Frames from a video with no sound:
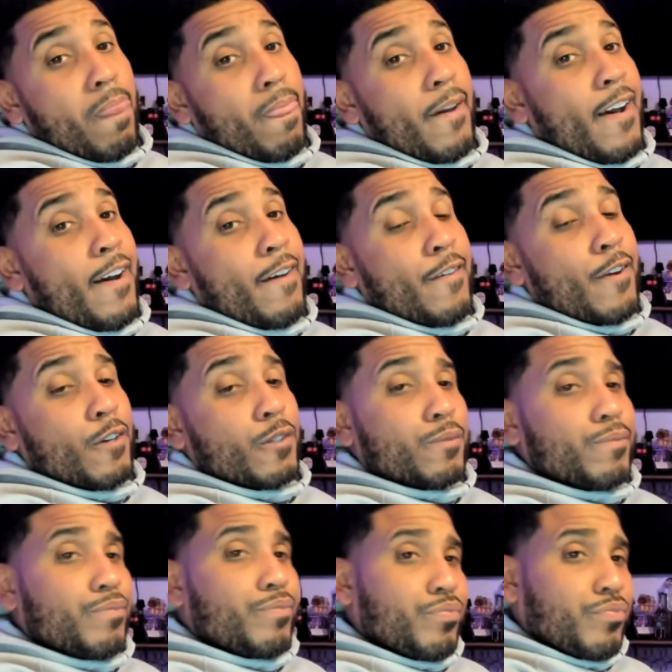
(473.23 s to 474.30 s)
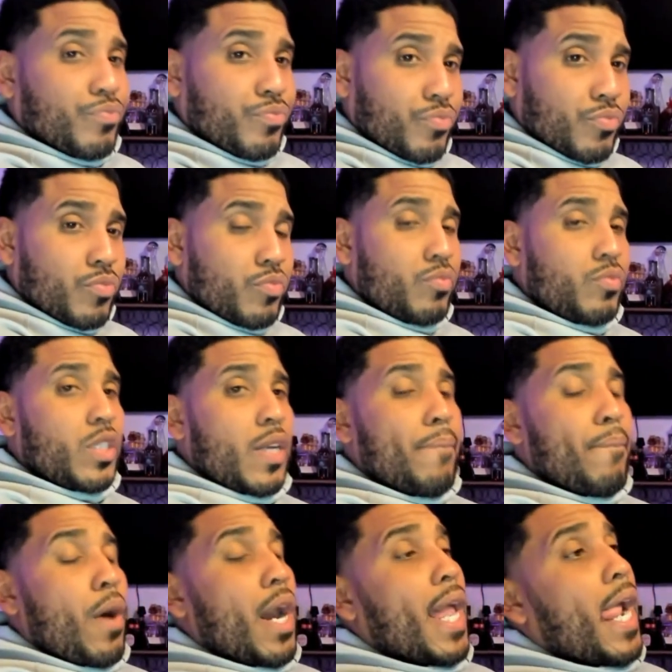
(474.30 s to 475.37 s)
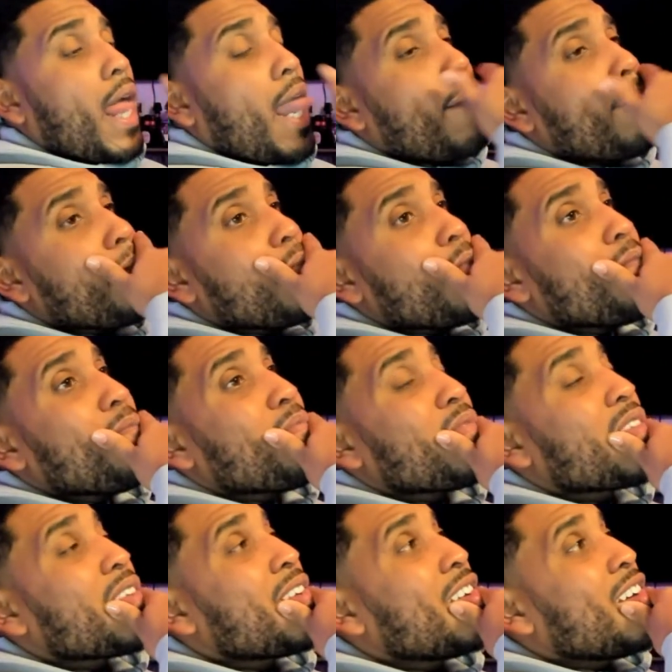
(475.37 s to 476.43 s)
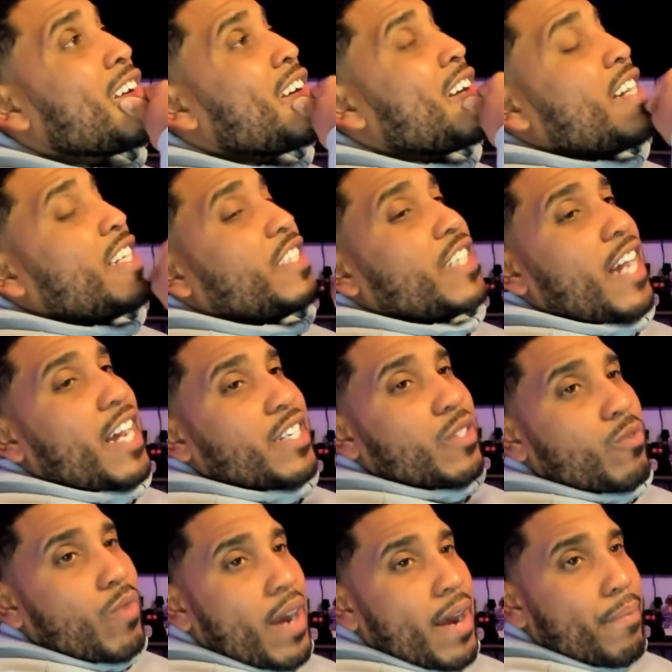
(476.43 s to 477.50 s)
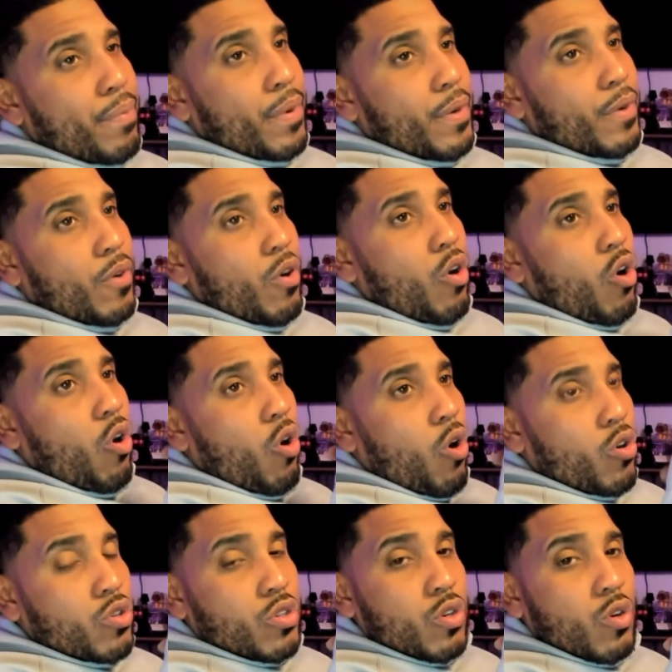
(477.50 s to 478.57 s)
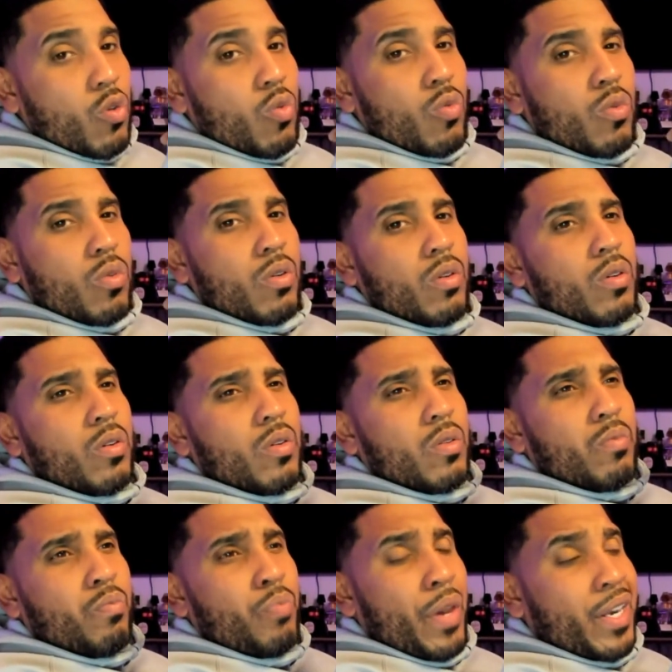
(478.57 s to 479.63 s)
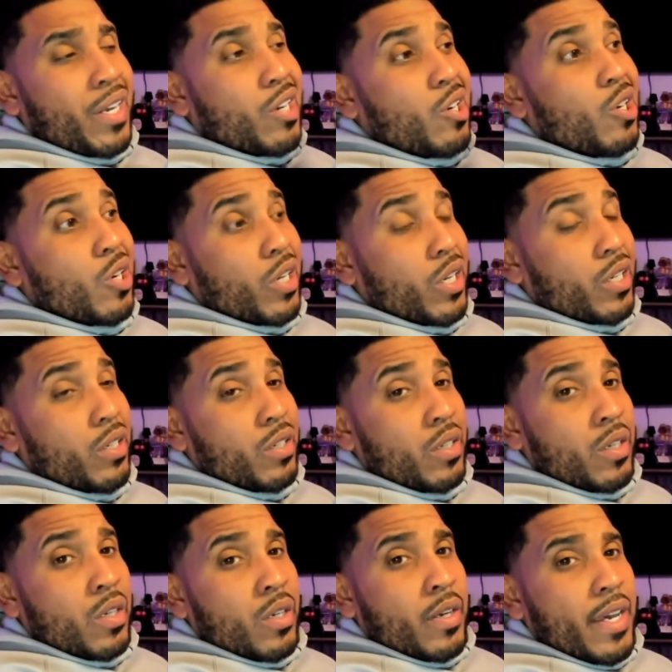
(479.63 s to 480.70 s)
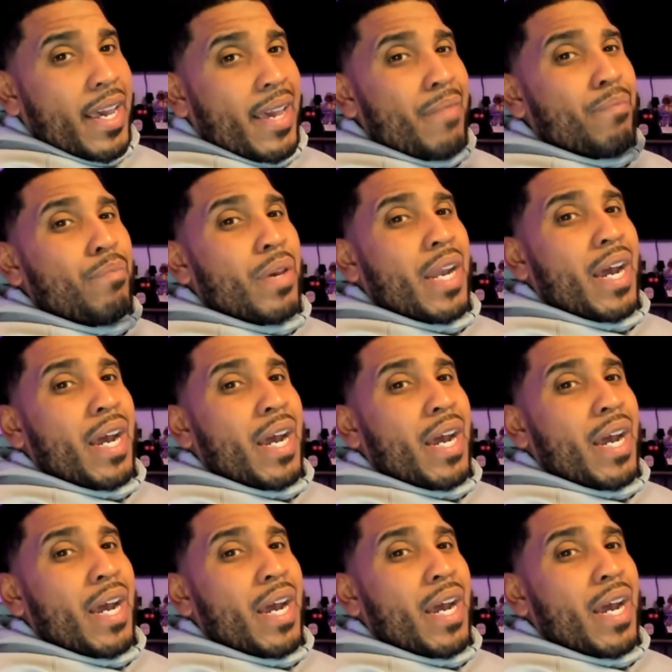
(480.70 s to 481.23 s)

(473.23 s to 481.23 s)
I don't know. But Jaz the Rapper also been cooking and been